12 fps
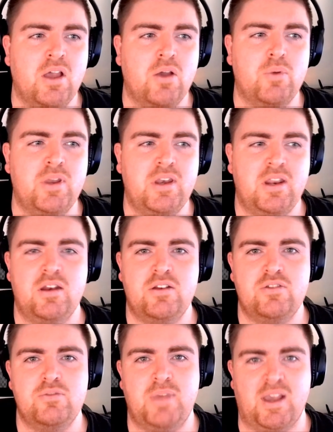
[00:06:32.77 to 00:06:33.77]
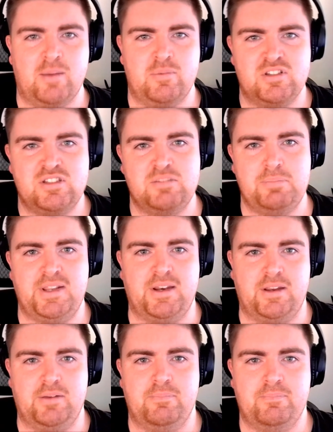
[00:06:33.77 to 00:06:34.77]
we needed to be able to split
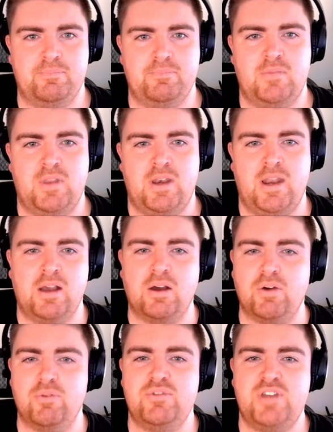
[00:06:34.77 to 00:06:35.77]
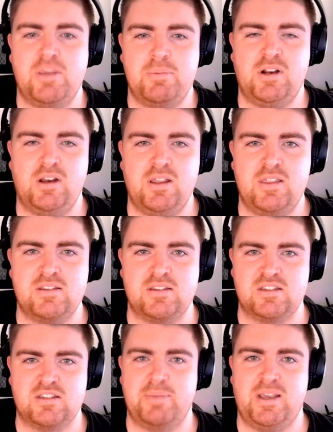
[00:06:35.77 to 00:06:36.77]
it. Now, typically there's a
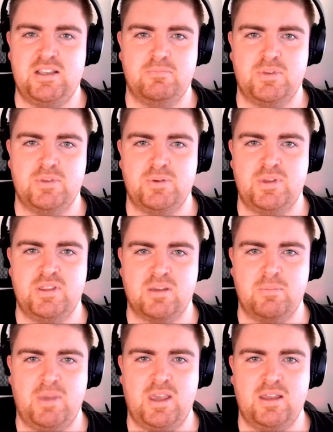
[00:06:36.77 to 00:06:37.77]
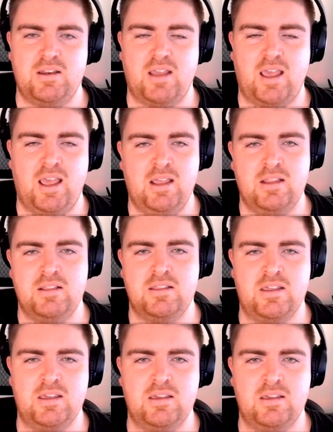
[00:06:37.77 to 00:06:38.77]
space between the command and
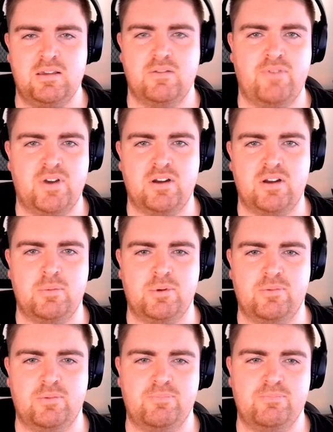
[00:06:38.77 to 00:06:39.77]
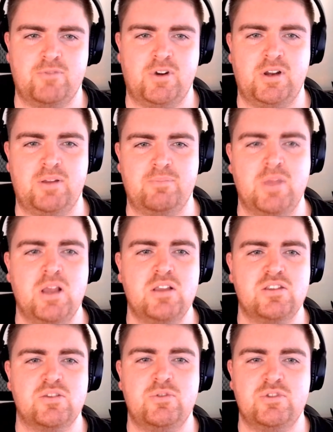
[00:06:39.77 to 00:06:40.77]
the variable, right?
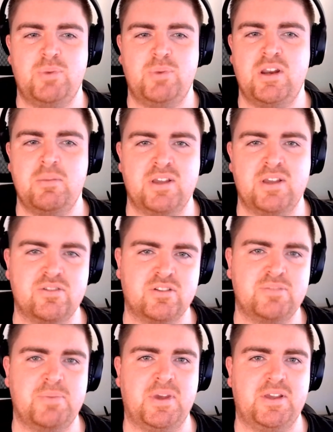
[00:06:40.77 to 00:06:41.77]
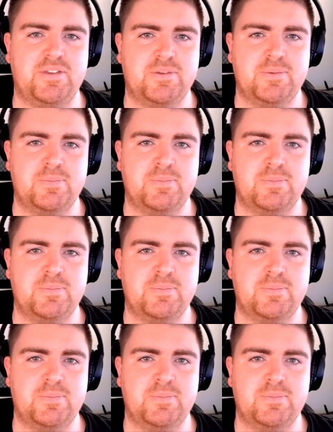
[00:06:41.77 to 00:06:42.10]
So we were splitting based on space.